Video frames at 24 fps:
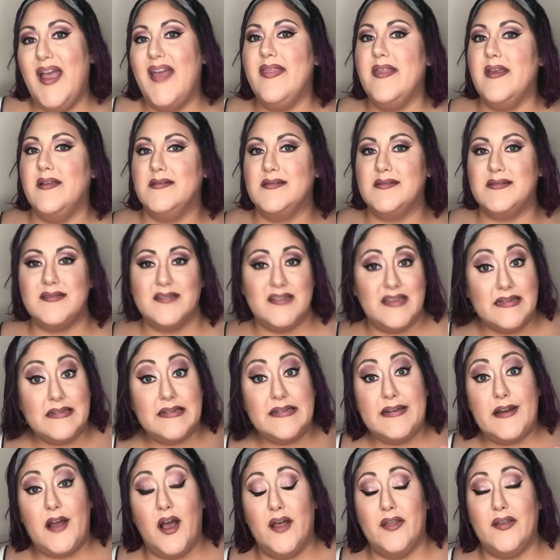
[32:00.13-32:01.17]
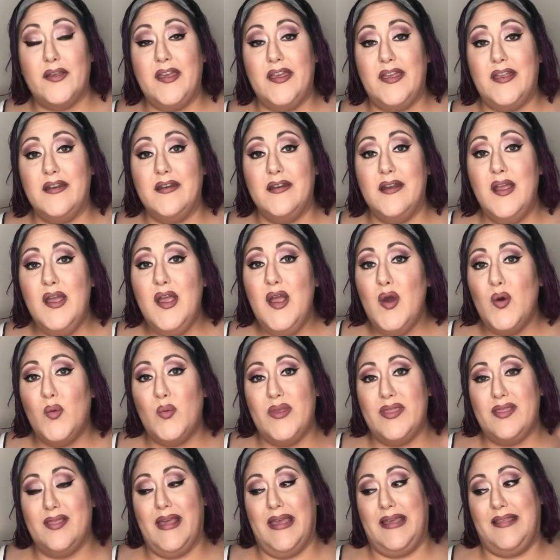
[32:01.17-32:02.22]
and then seal it all in
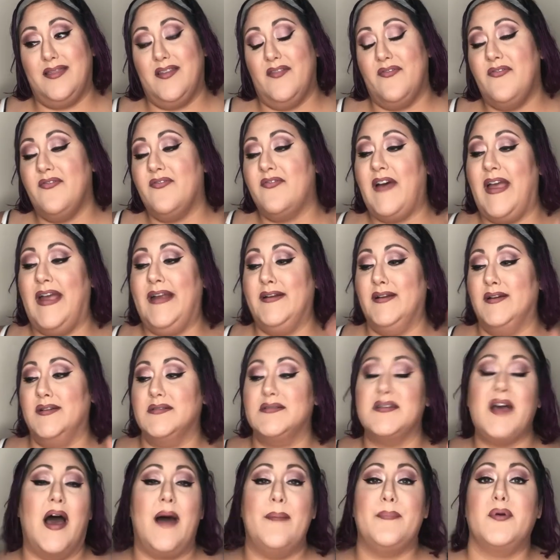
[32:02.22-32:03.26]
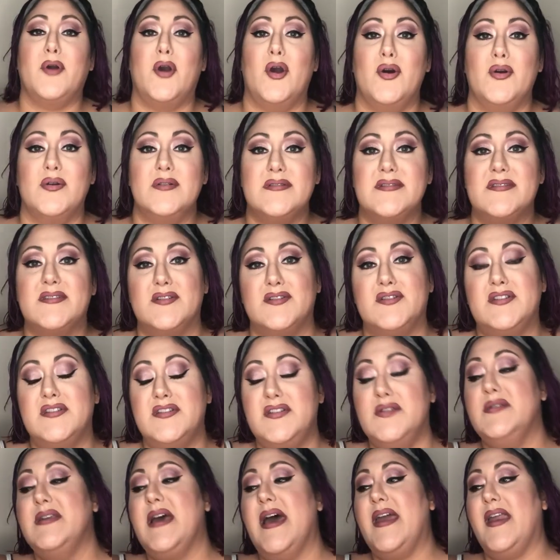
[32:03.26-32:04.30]
with like the final top coat. So to
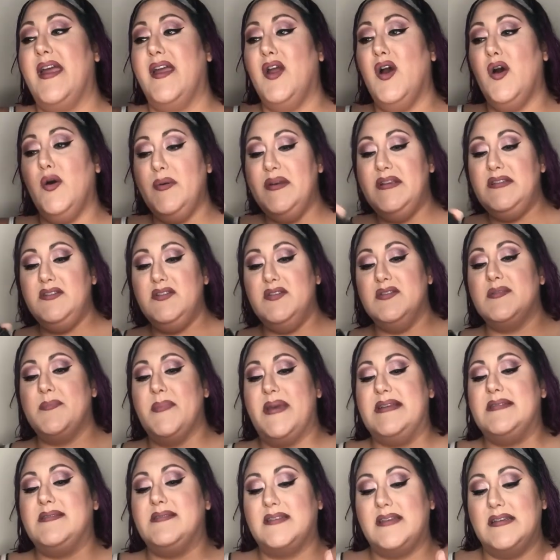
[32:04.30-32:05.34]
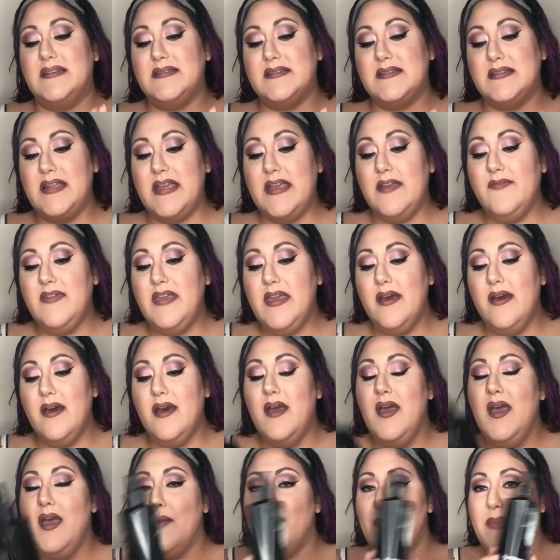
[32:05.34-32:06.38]
do that, I always use my Skindinavia
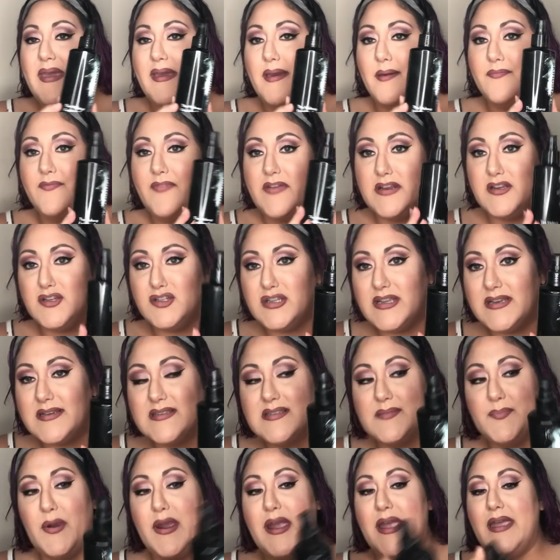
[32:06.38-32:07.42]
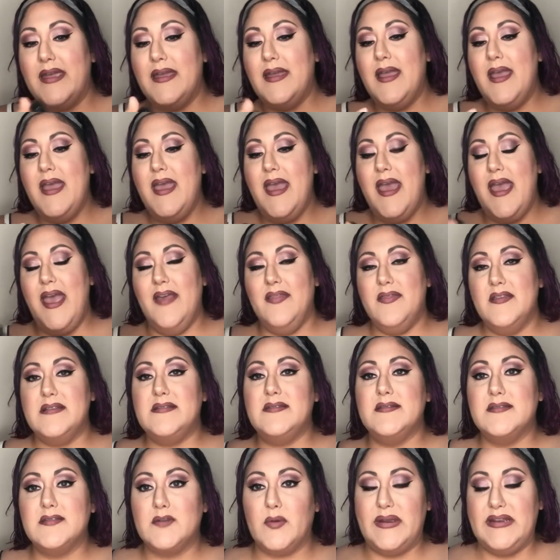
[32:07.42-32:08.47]
Makeup Finishing Spray. And this
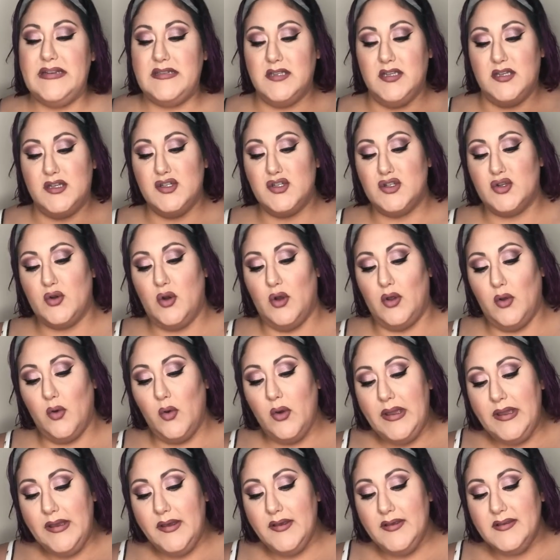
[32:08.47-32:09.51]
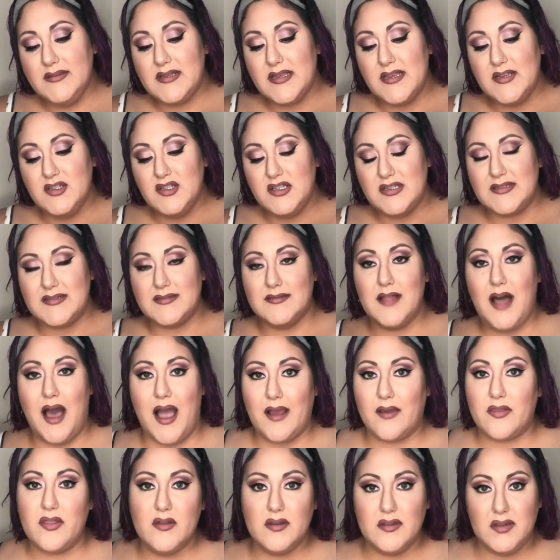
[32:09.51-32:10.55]
is great to control oils and just
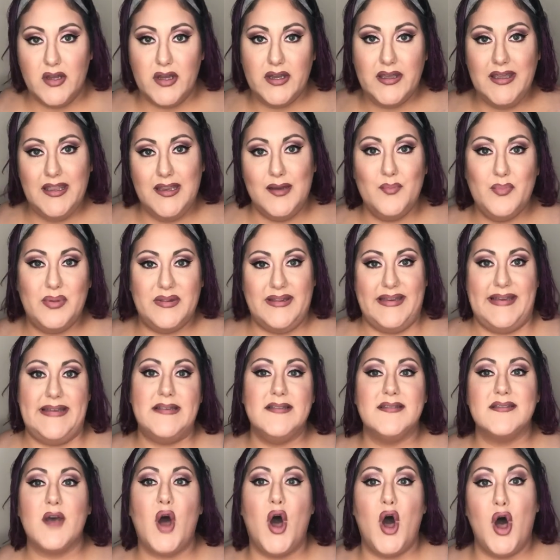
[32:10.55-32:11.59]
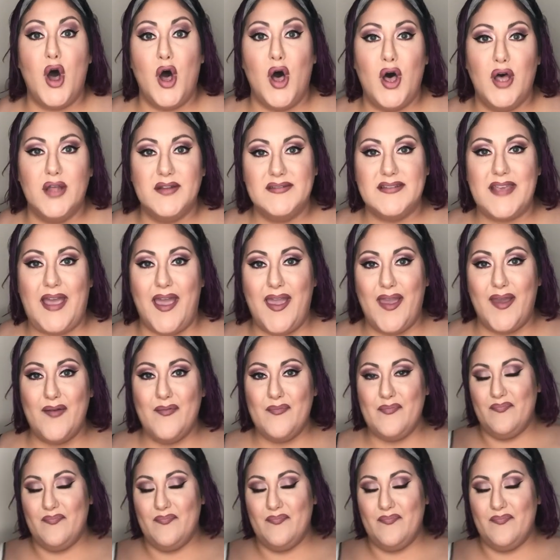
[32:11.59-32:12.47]
lock the look in place all day.